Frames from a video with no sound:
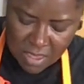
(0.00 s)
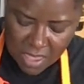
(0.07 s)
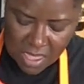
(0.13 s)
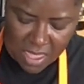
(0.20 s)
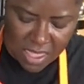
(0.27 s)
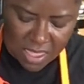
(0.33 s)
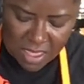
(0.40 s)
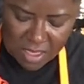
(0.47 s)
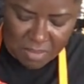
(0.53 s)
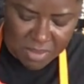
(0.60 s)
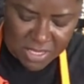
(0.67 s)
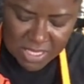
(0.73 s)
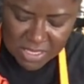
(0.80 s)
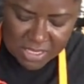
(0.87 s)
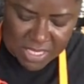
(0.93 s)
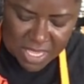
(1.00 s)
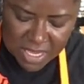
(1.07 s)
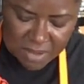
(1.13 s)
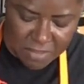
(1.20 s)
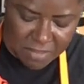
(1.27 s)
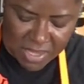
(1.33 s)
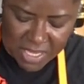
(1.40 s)
And I'm just
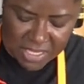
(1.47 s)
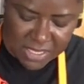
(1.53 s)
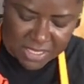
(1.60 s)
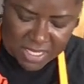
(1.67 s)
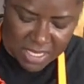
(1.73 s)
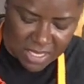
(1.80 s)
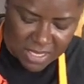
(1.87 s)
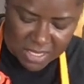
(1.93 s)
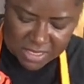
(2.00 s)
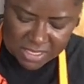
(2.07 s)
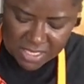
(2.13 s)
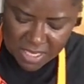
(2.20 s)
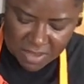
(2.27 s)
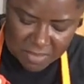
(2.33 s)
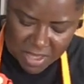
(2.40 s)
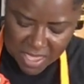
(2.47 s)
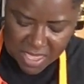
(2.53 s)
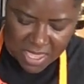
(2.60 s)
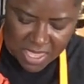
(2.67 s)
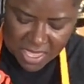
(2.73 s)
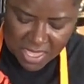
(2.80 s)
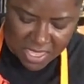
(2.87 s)
going to mix it until my
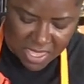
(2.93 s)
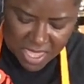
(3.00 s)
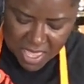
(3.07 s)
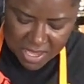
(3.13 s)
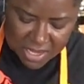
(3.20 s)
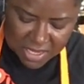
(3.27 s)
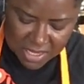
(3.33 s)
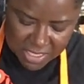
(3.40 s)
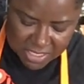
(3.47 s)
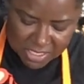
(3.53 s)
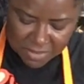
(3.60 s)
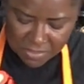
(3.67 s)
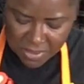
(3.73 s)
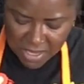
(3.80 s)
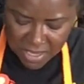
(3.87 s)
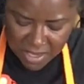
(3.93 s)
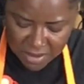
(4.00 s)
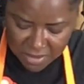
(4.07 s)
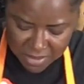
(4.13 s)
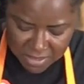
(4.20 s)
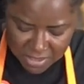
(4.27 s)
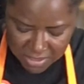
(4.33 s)
egg kind of
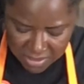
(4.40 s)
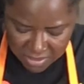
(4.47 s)
disappears.